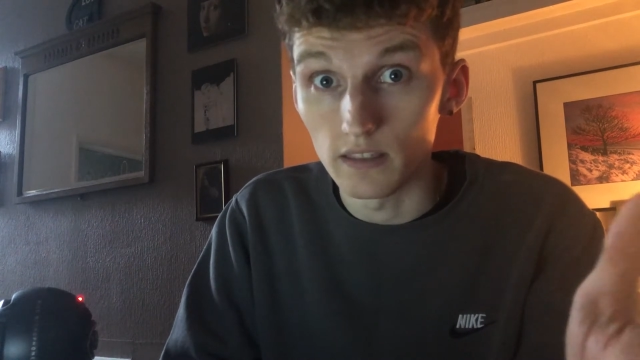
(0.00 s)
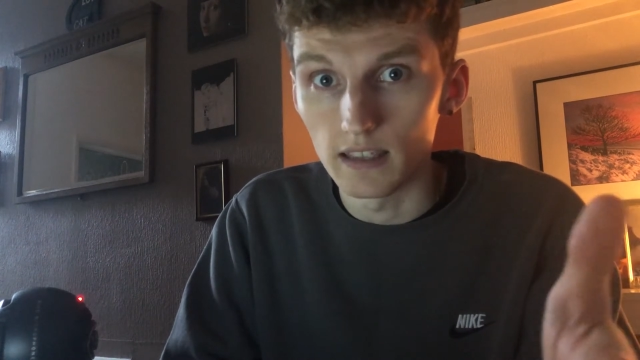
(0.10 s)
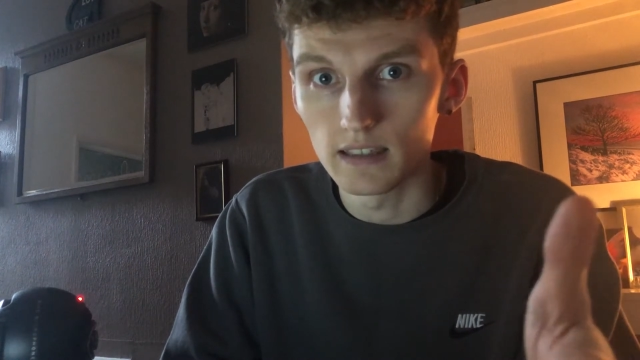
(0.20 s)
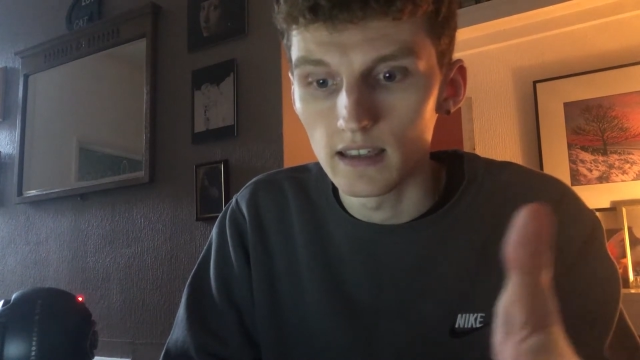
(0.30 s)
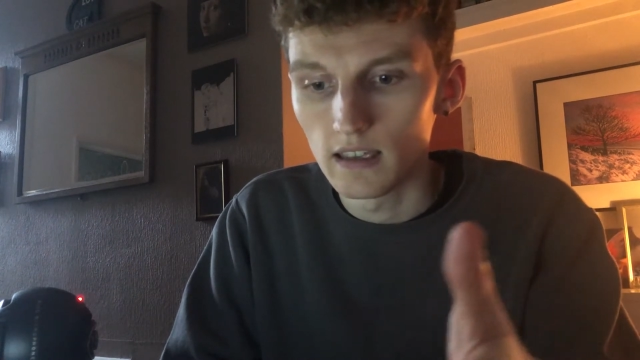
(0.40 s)

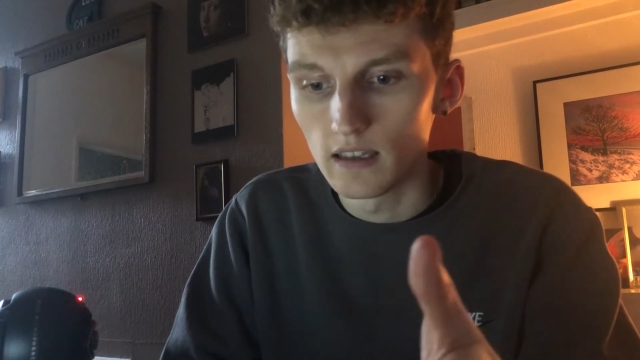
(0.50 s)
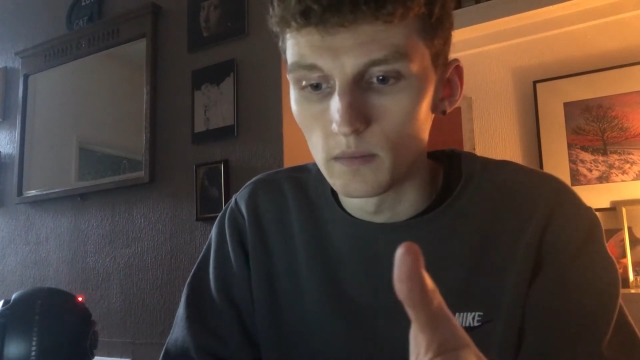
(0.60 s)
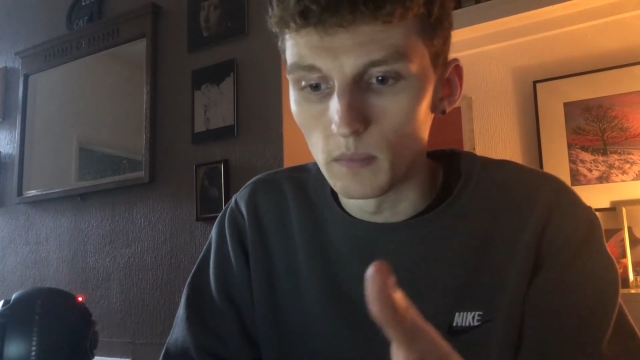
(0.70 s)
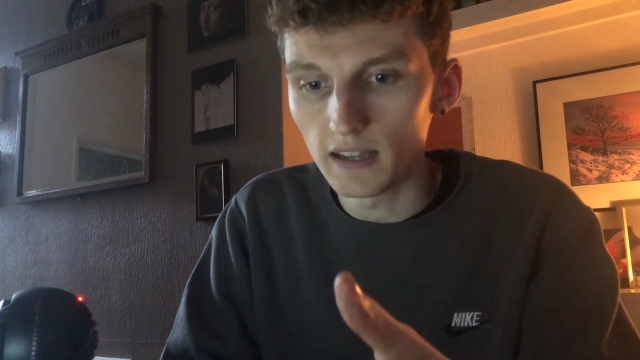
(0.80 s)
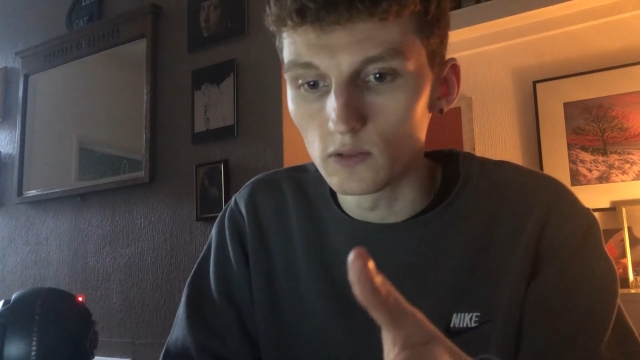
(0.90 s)
Like,
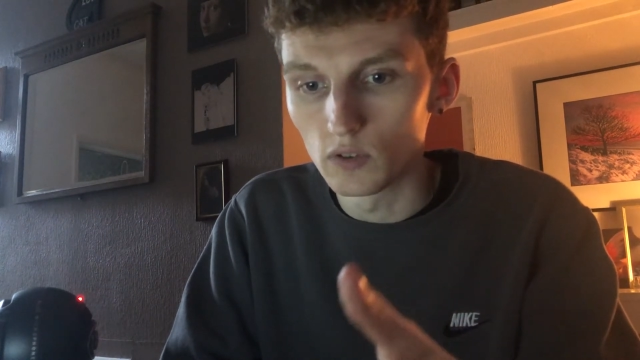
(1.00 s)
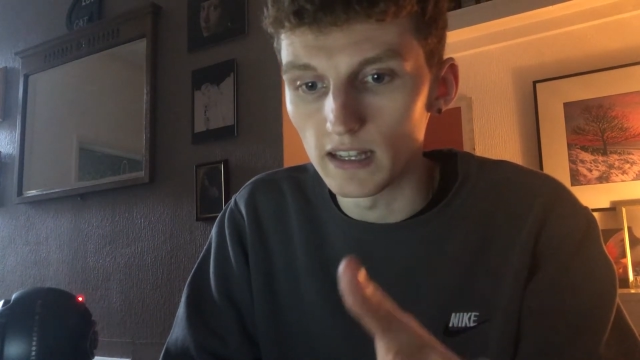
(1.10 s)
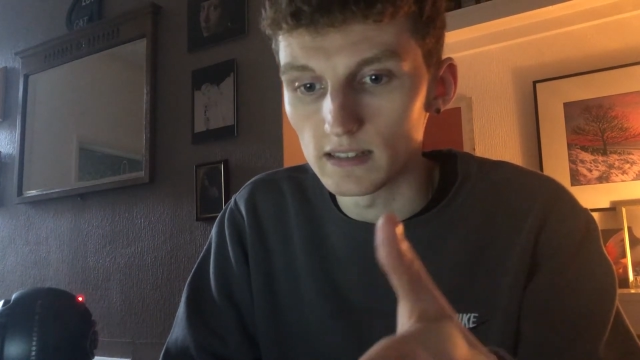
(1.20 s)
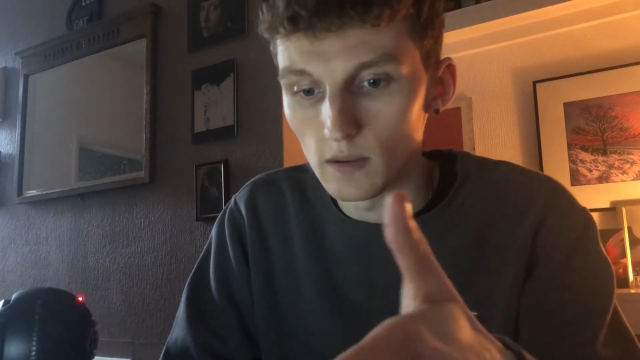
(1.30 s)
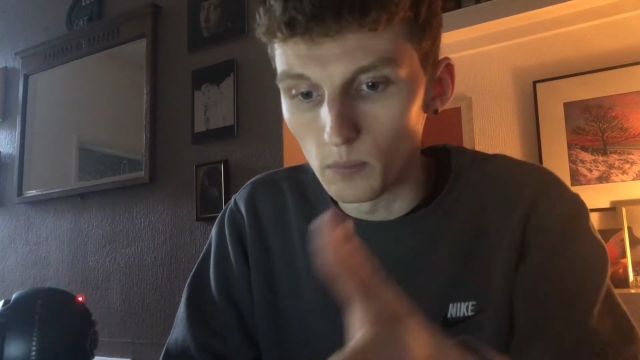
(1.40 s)
Michael
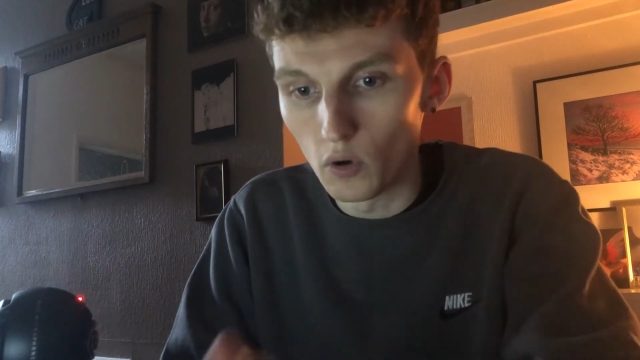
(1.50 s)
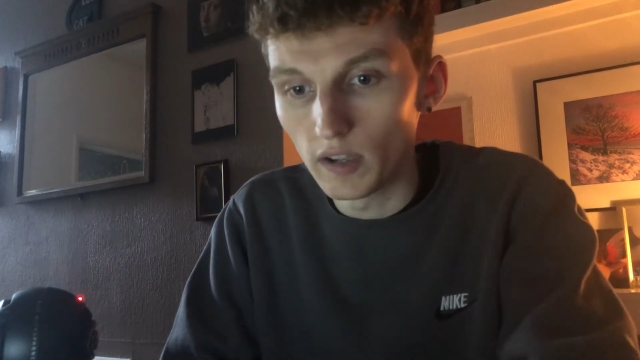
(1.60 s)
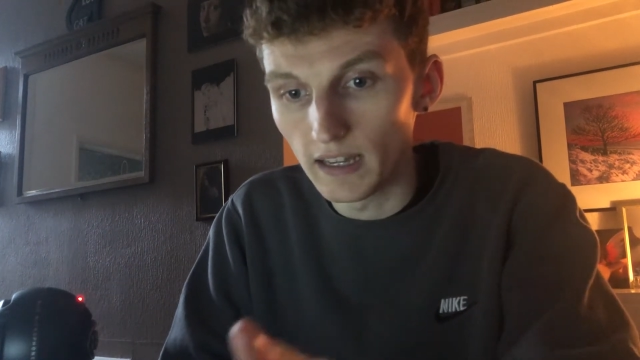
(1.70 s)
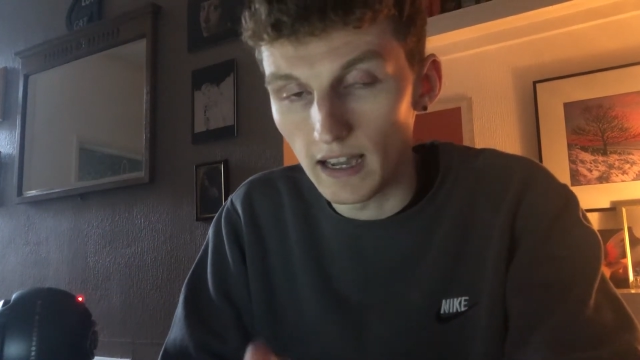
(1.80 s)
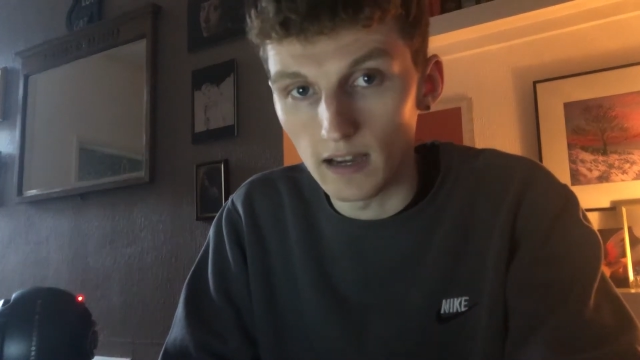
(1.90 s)
gets put
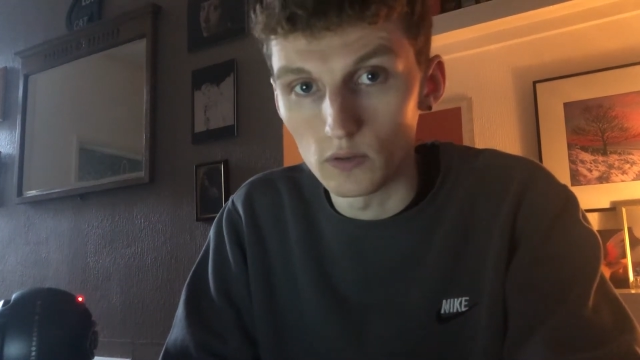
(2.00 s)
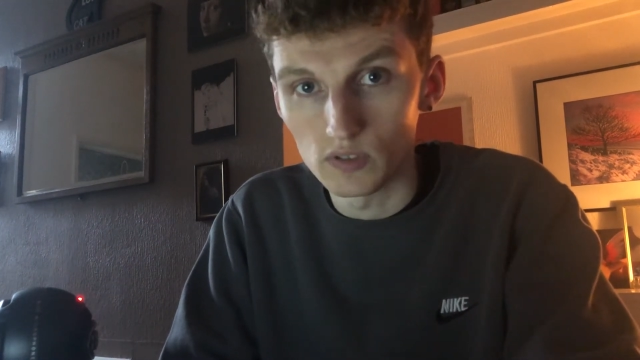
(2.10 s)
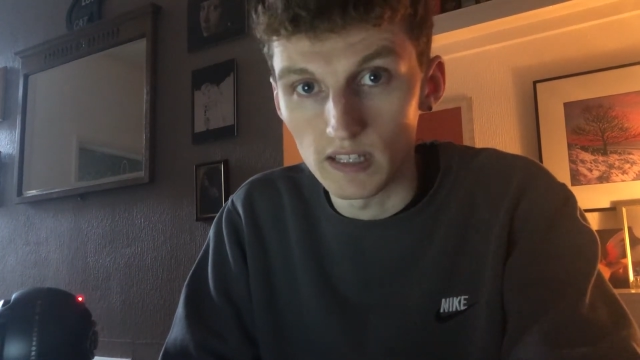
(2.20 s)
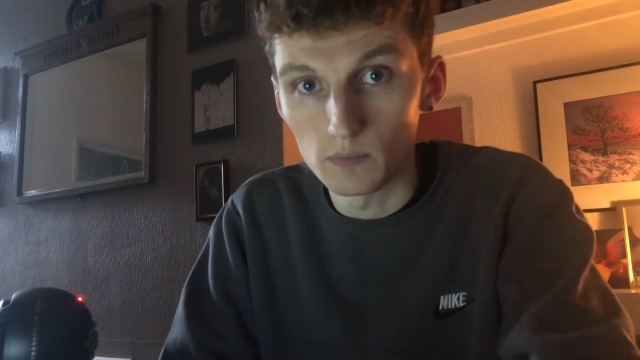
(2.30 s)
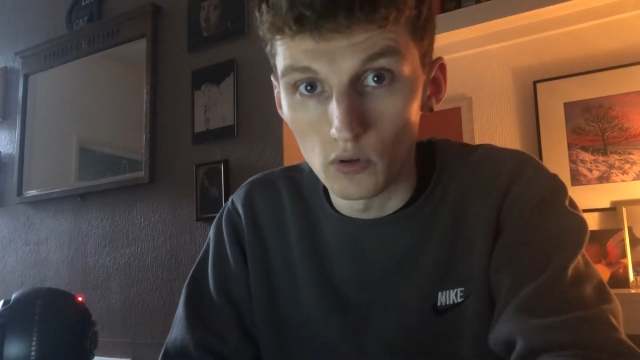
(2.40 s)
in a house,
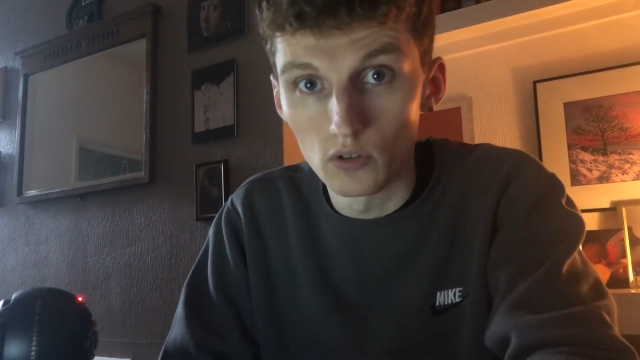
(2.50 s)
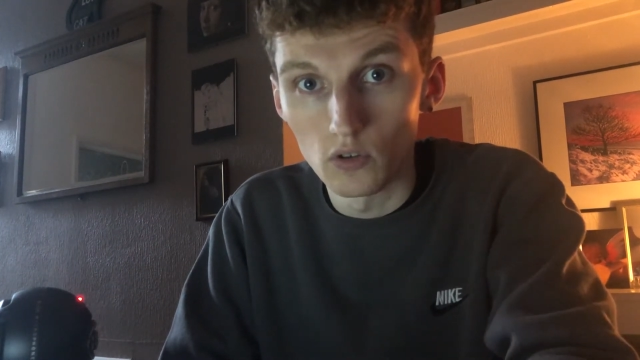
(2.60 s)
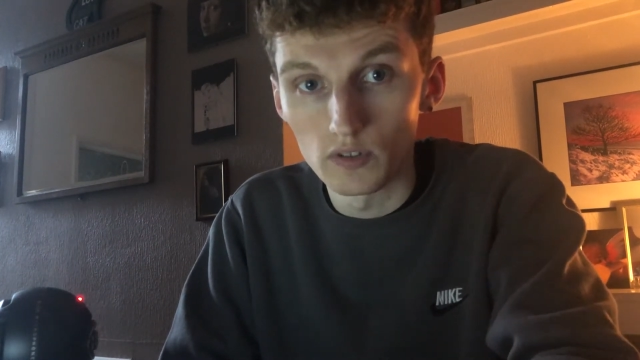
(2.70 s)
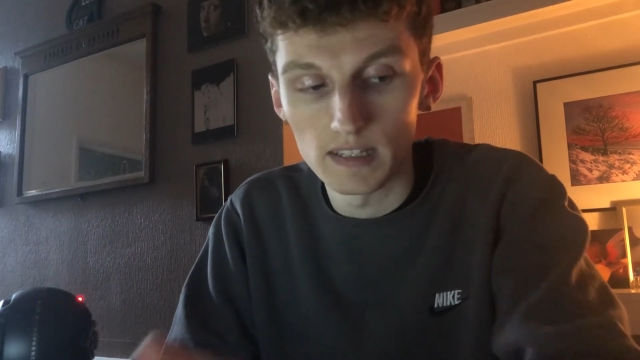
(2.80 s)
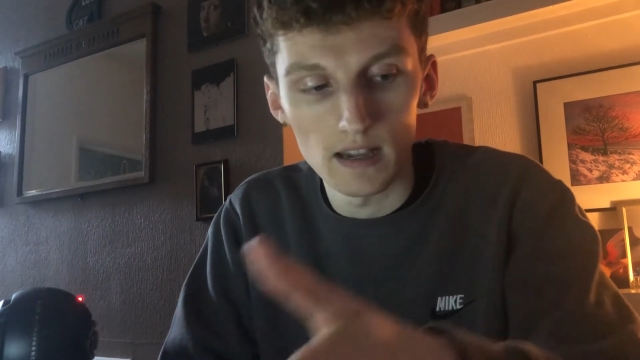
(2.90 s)
gets put in
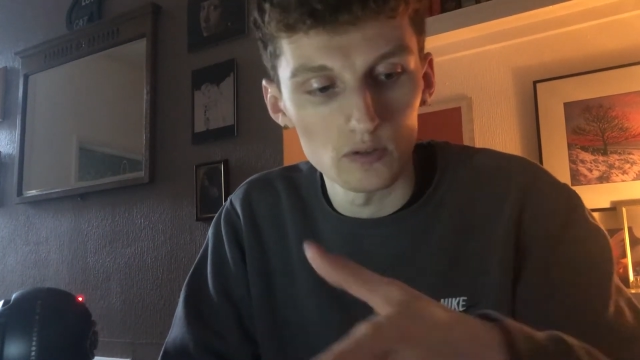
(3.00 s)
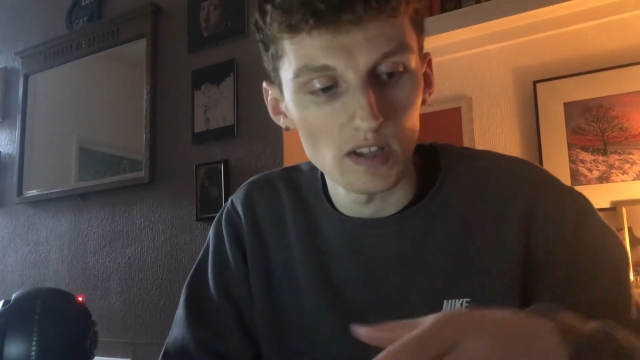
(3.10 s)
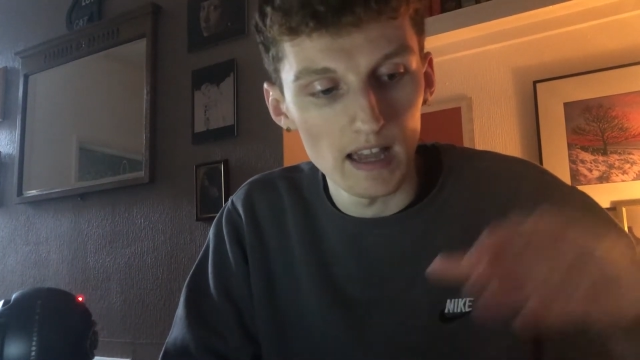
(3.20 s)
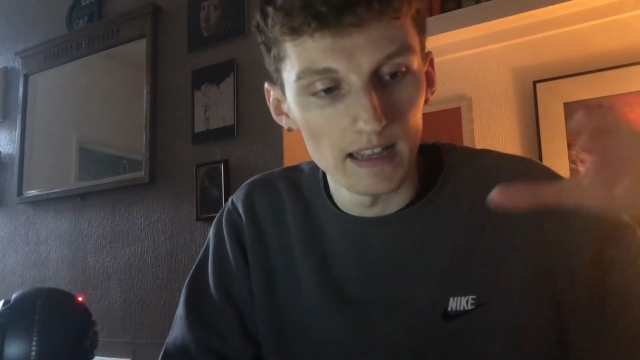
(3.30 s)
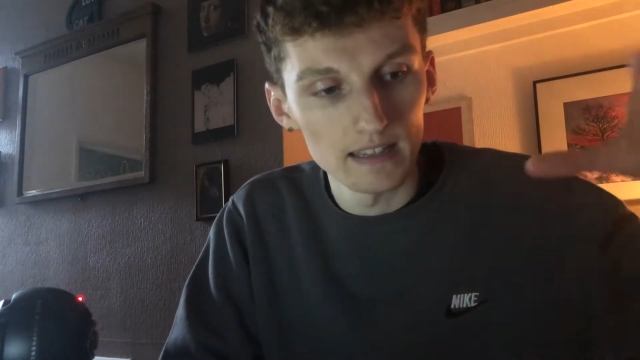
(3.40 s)
Laurie's house,
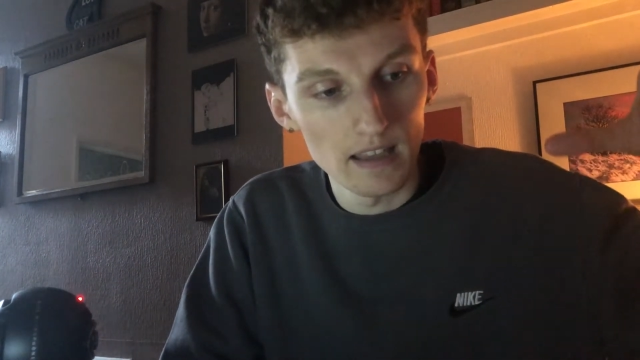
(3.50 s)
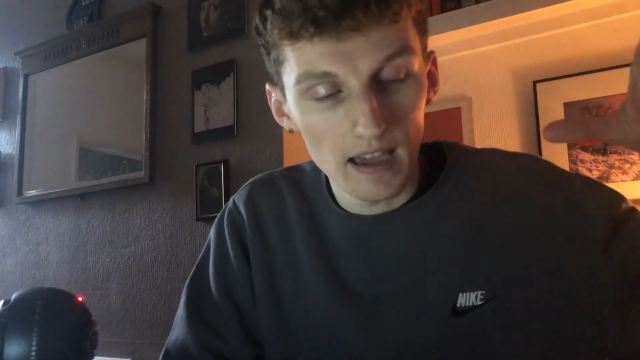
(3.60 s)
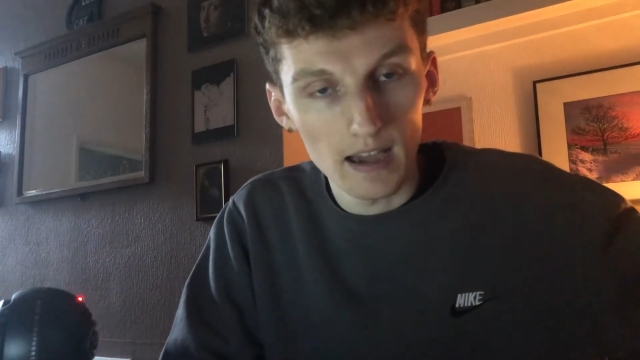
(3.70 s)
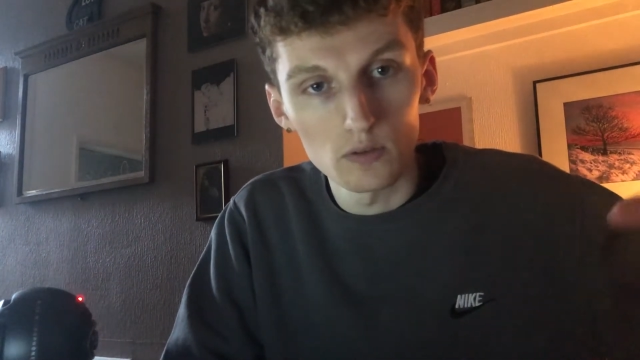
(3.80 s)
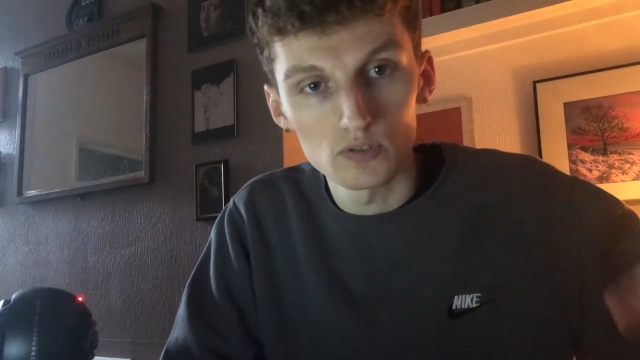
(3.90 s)
and the
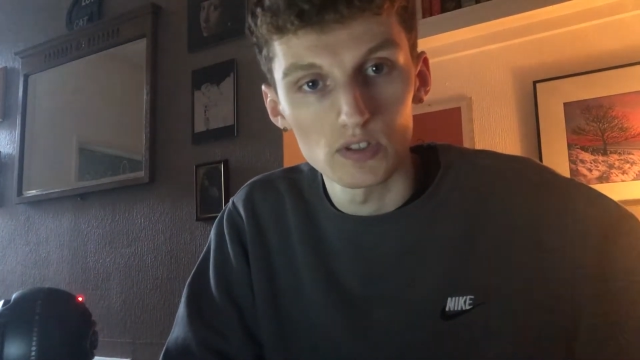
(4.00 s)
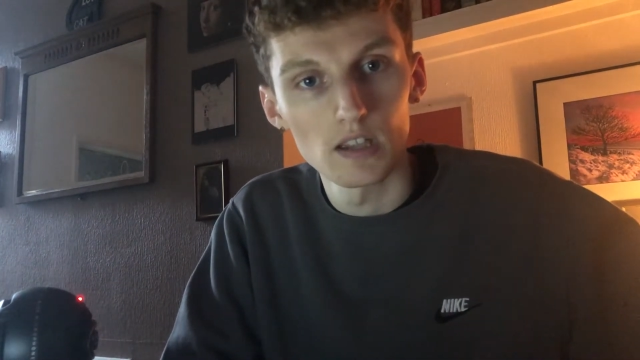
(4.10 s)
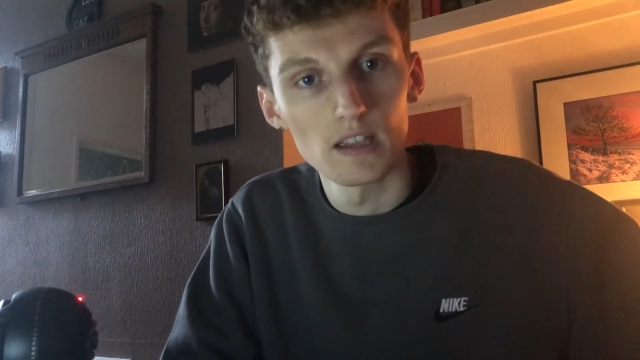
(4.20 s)
house